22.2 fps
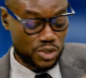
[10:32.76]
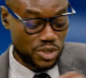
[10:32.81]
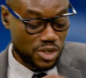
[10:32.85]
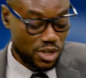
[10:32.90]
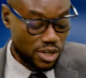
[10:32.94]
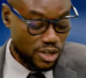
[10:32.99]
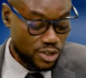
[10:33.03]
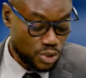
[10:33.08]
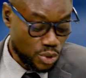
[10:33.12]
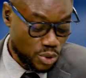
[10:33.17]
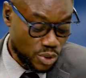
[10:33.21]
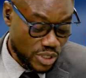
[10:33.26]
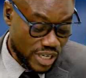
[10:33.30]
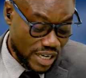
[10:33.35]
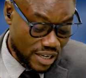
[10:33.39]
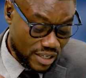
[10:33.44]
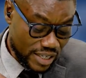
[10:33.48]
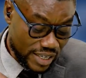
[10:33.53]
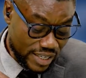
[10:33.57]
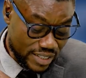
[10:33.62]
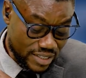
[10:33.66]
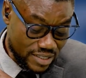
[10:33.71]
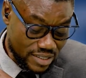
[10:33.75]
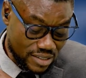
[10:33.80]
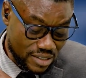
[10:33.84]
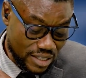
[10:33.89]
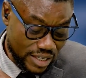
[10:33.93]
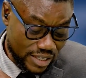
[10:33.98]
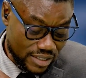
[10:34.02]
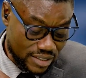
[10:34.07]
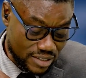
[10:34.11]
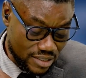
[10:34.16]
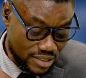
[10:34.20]
Good. So now
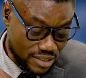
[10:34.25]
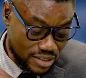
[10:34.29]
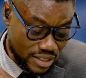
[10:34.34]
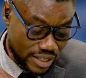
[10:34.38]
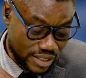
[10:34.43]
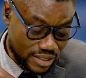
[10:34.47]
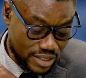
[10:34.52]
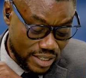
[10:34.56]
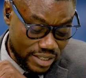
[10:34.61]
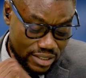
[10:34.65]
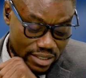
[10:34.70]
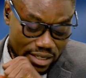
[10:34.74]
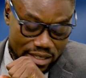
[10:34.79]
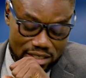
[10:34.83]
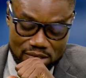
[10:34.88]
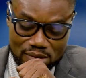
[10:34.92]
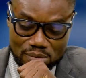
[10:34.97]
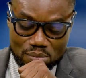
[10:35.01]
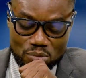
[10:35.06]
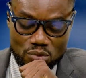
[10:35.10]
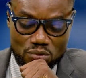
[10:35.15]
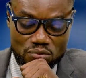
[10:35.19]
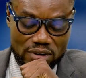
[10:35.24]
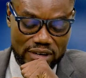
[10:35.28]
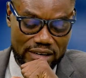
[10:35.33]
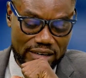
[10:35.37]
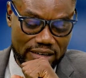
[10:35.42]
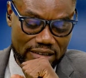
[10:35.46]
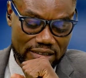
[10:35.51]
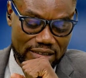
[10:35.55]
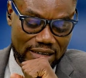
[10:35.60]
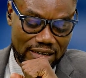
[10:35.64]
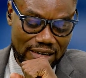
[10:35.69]
let's move
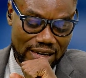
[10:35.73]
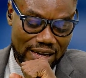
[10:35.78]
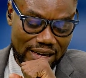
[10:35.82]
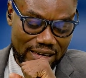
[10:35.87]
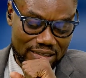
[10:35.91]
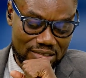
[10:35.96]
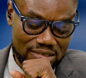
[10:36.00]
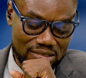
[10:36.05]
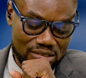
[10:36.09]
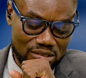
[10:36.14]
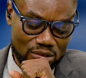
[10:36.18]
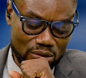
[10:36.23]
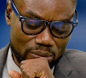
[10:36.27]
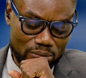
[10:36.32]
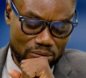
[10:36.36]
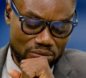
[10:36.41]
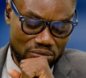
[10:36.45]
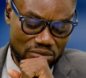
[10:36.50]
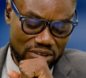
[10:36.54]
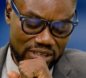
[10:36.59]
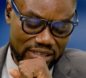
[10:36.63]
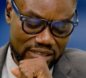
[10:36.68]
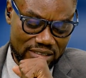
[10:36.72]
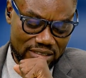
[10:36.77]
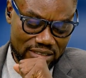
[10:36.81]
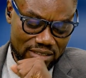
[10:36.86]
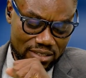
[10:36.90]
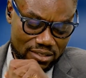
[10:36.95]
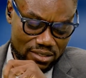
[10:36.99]
ahead and ask some very